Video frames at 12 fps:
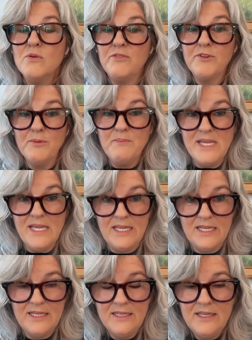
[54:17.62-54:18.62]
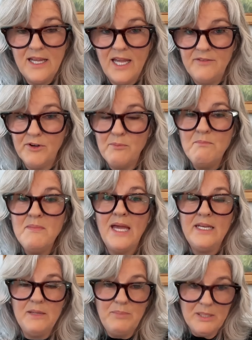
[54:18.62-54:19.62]
Well, for me and for
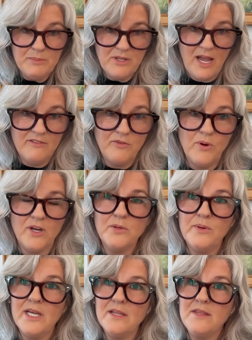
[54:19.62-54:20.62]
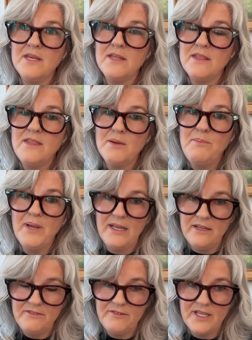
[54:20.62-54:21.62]
many people I've worked with, the
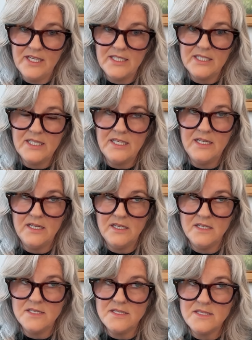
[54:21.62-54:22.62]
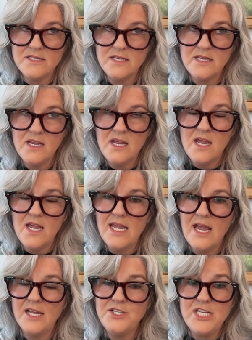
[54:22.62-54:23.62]
benefit is
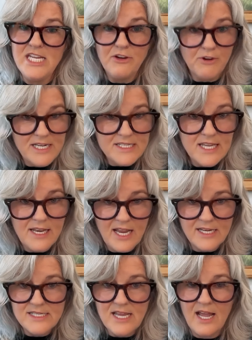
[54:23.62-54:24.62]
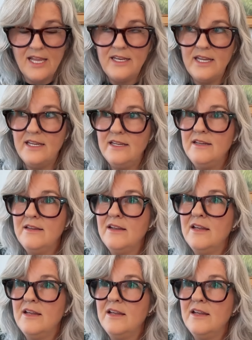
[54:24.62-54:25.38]
a decrease in anxiety,